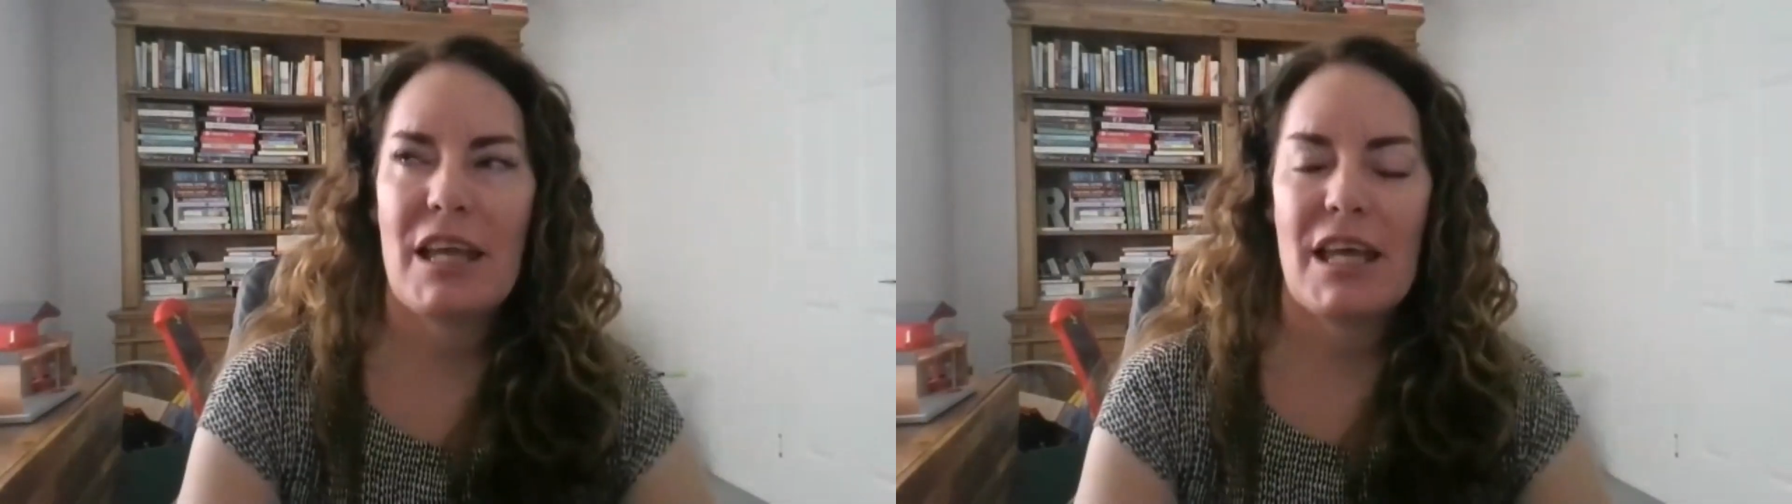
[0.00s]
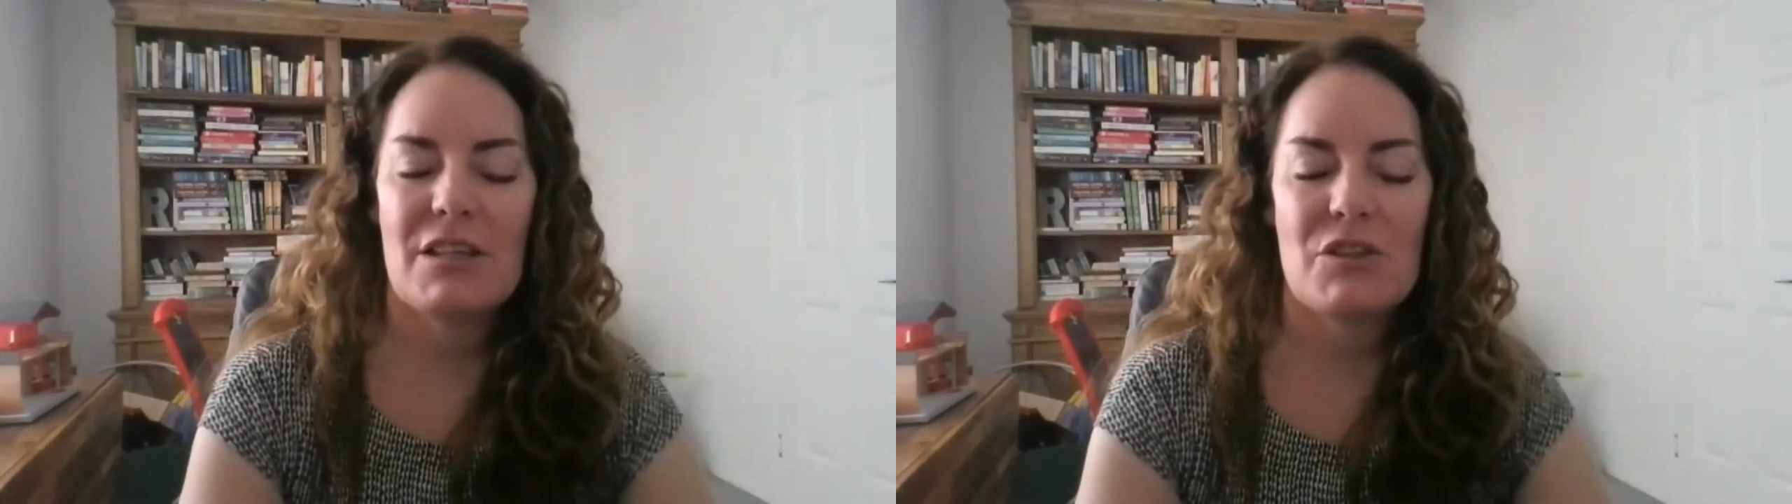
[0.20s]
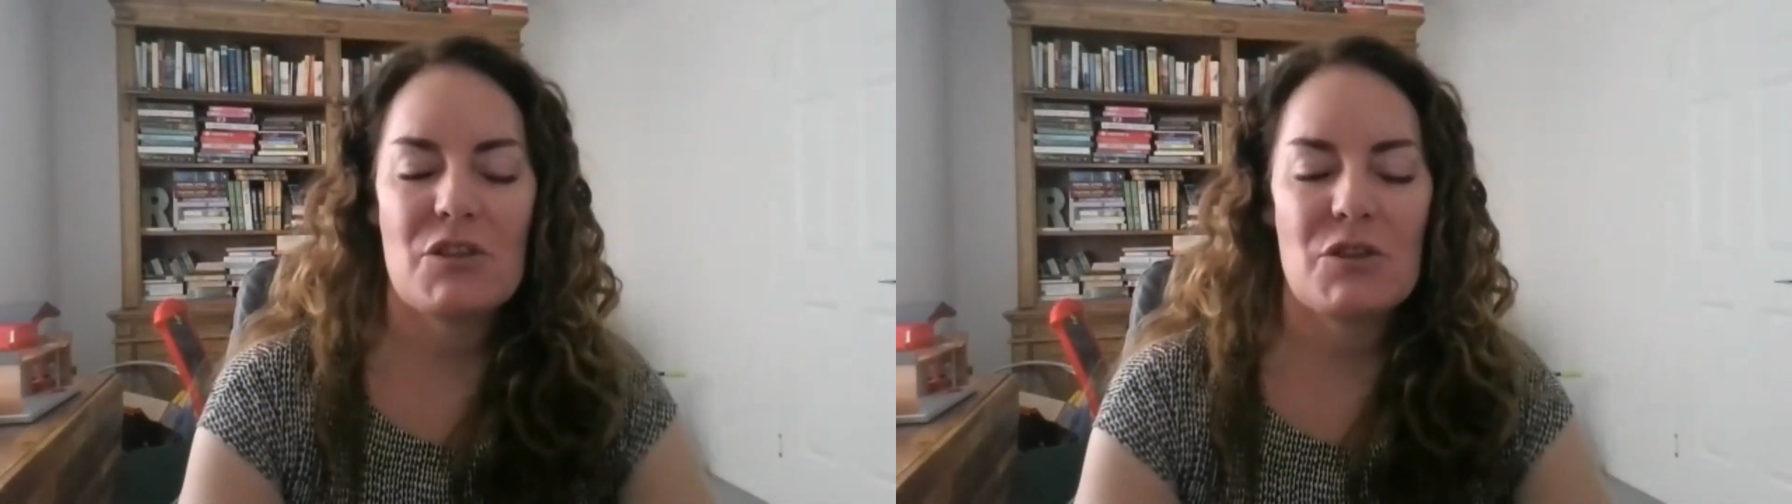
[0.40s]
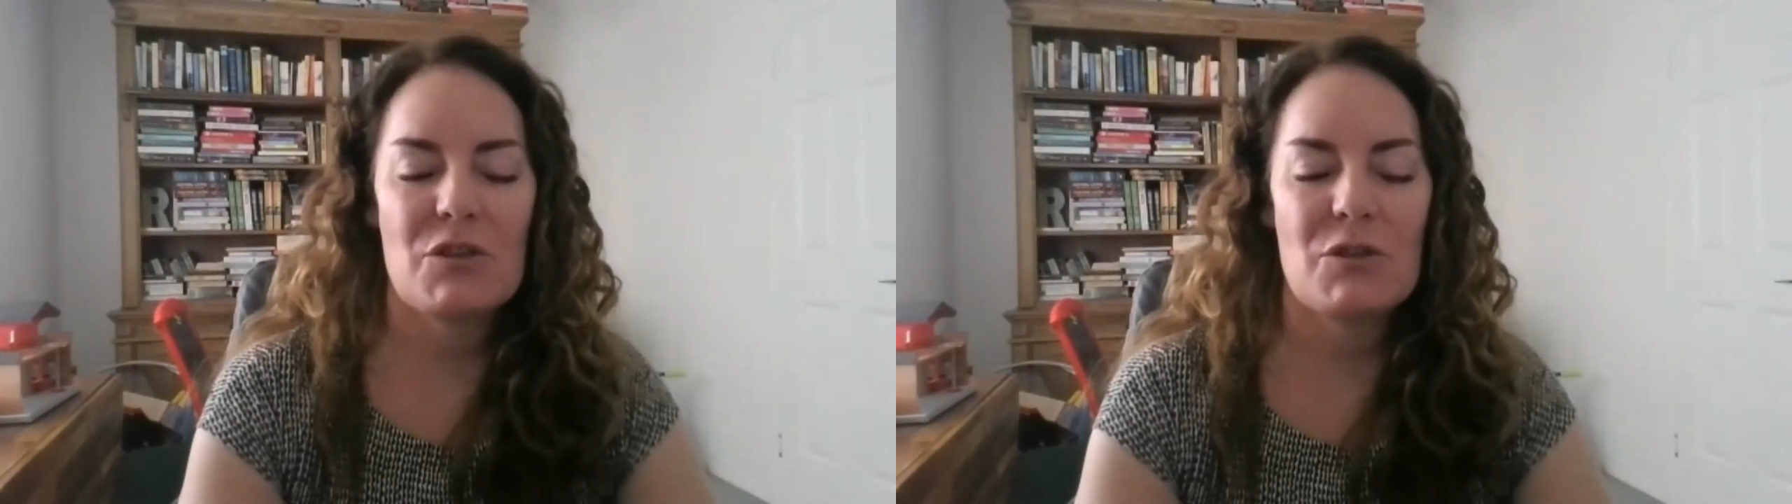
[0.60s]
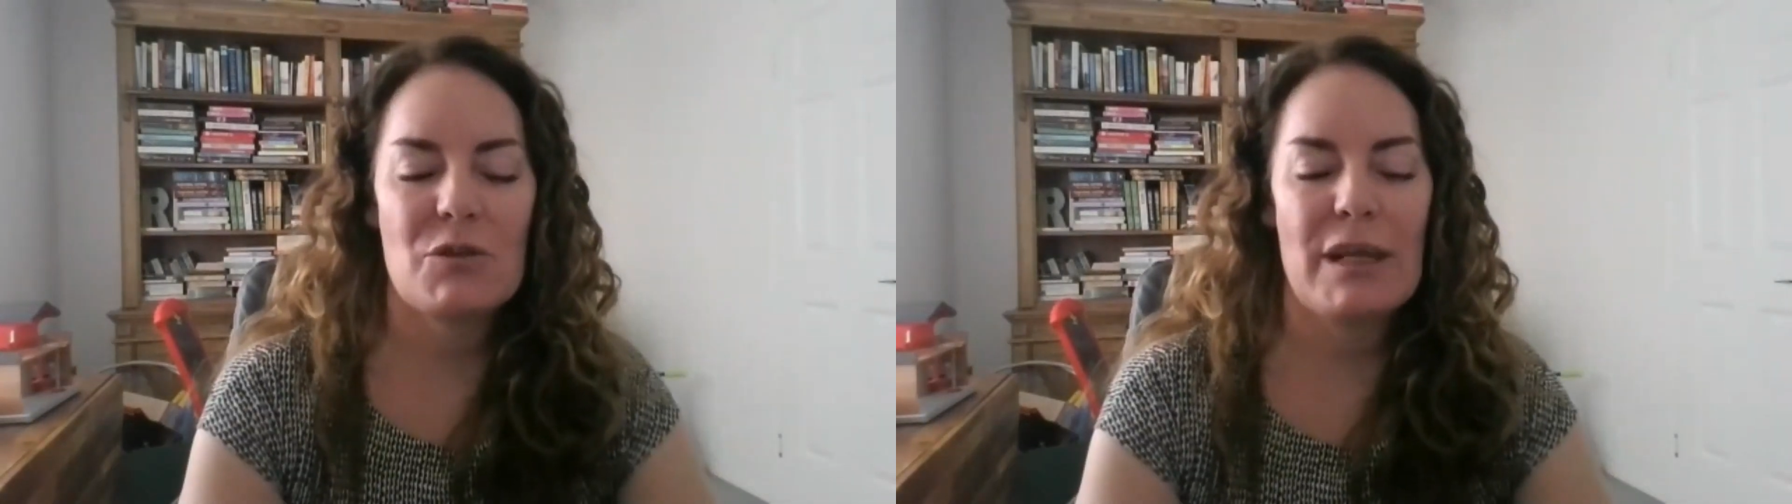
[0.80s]
and
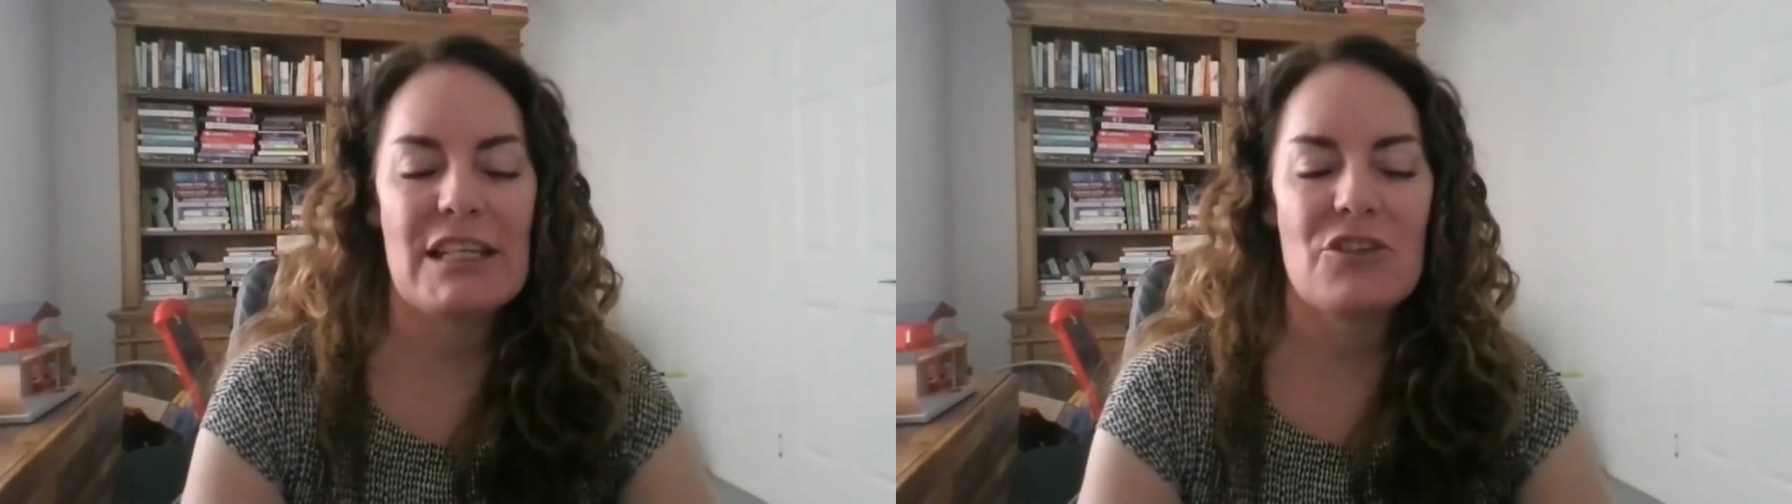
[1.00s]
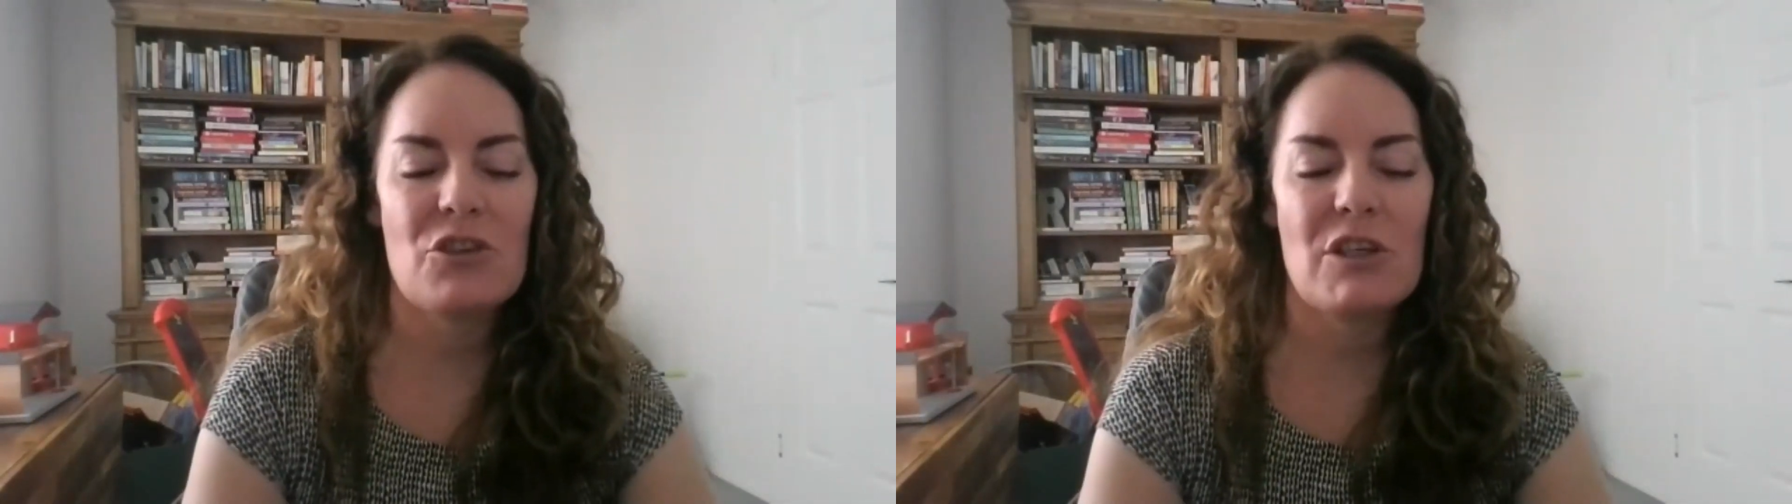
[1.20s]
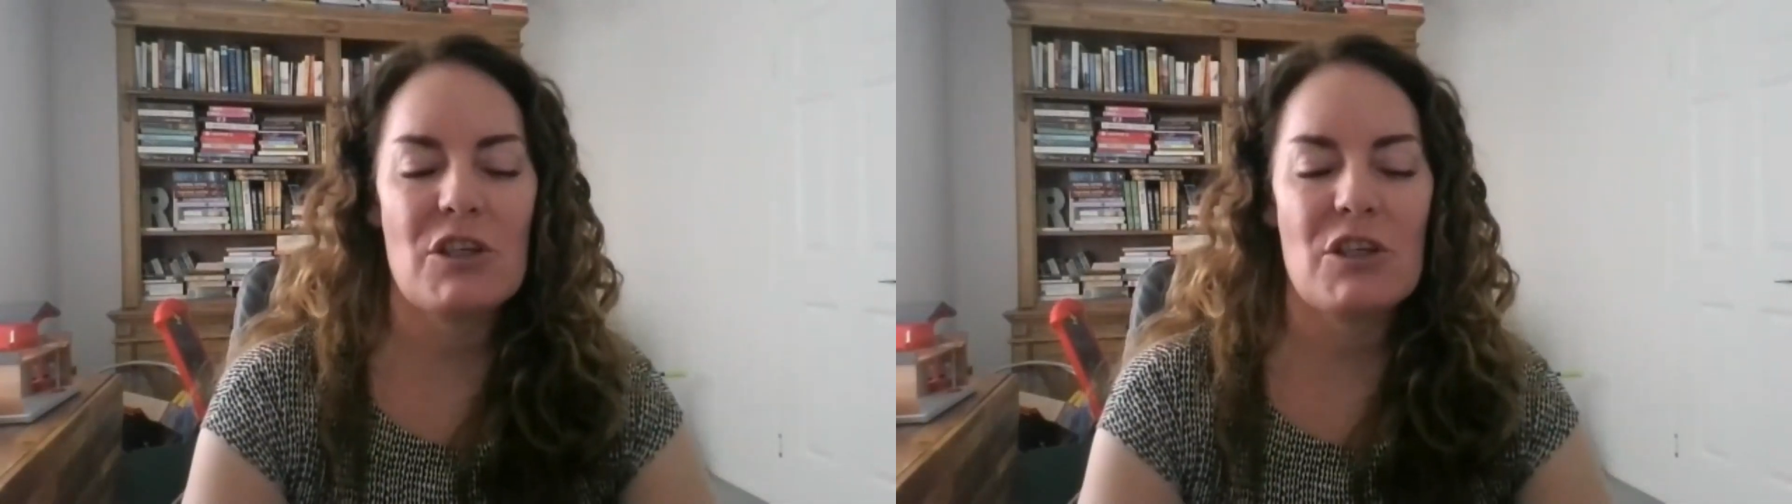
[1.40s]
making sure